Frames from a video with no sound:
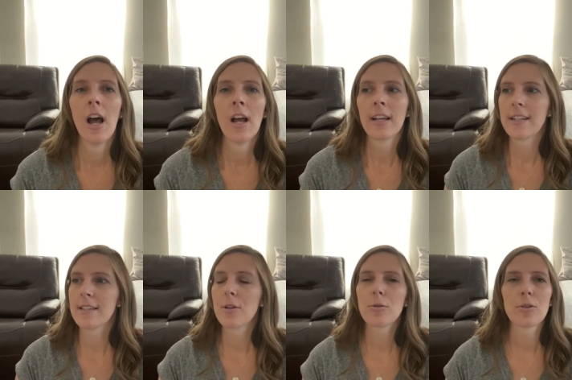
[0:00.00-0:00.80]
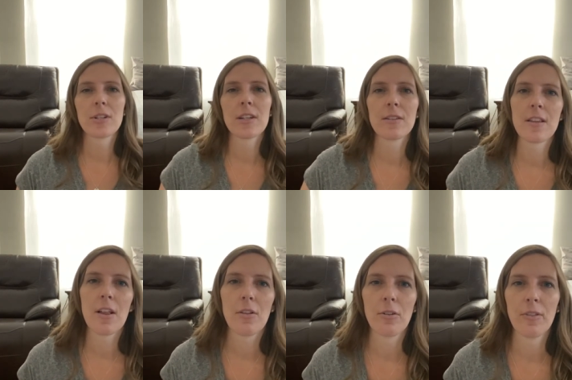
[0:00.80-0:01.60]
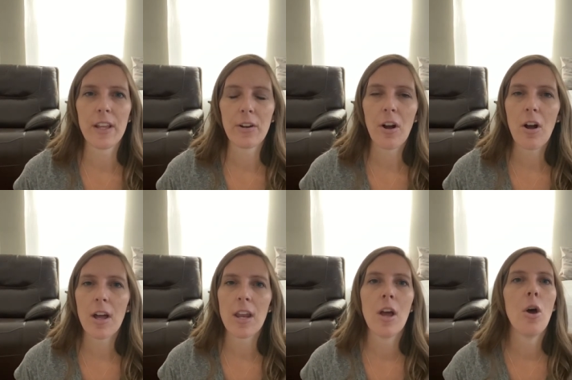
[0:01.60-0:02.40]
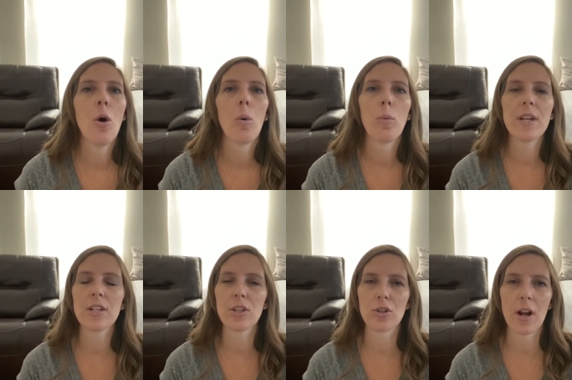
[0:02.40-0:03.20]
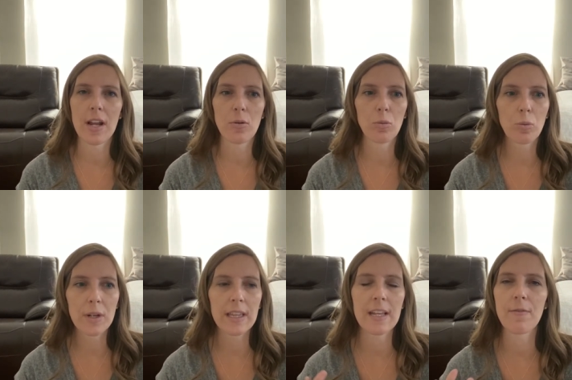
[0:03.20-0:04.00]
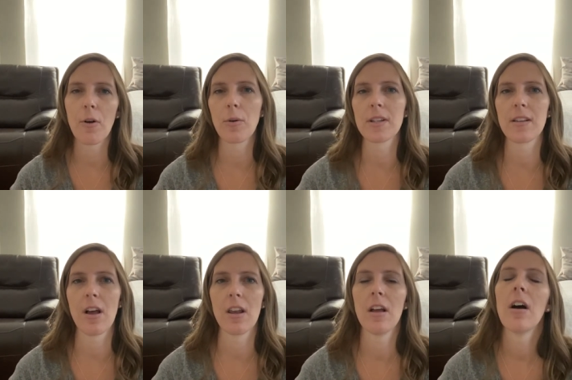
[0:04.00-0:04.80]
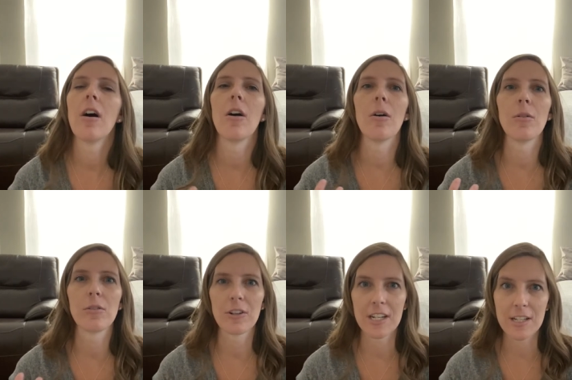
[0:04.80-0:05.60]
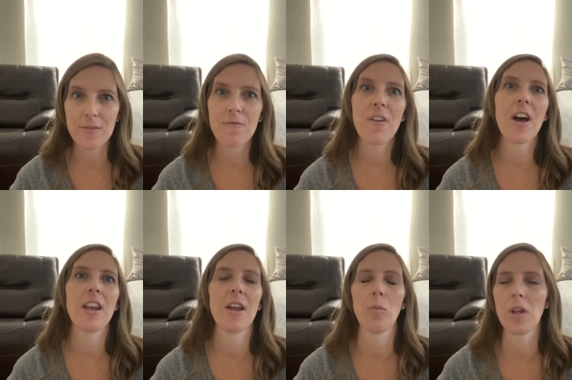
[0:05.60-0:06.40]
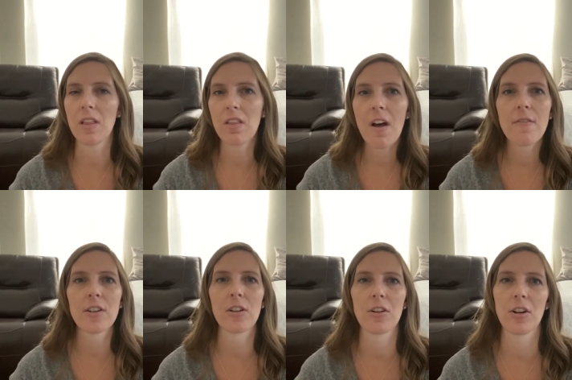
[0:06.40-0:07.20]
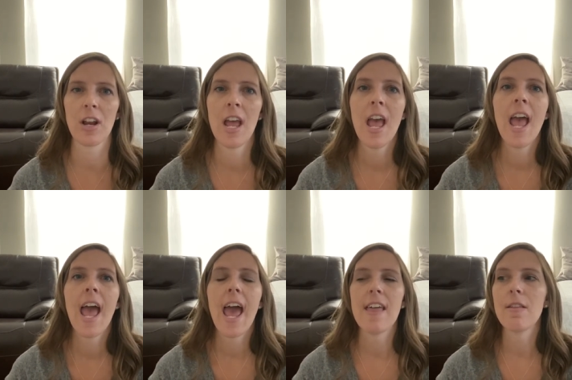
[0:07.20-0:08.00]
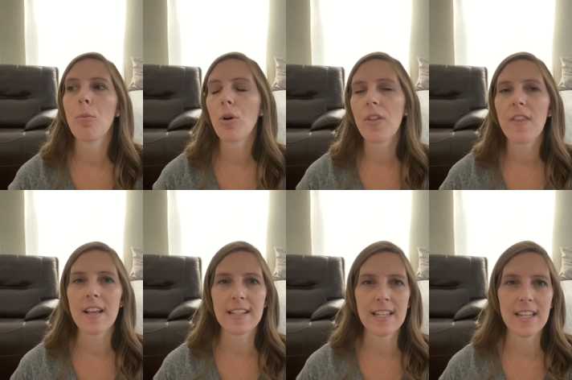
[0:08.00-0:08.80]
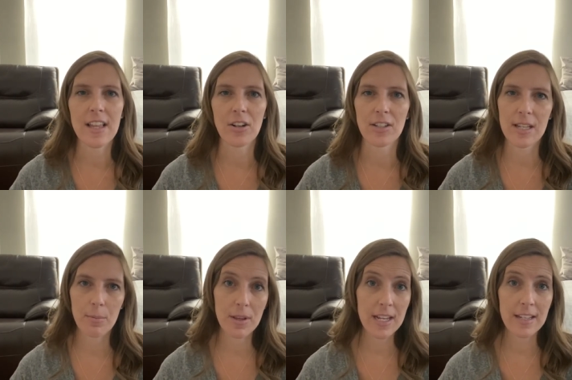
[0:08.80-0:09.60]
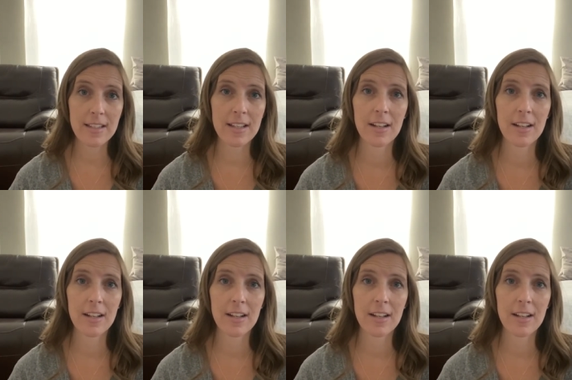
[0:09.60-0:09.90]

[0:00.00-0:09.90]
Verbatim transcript: because those are skills that they'll learn later on. We just try and really focus on, oh, learning is fun and we love to learn. And the more that they see their siblings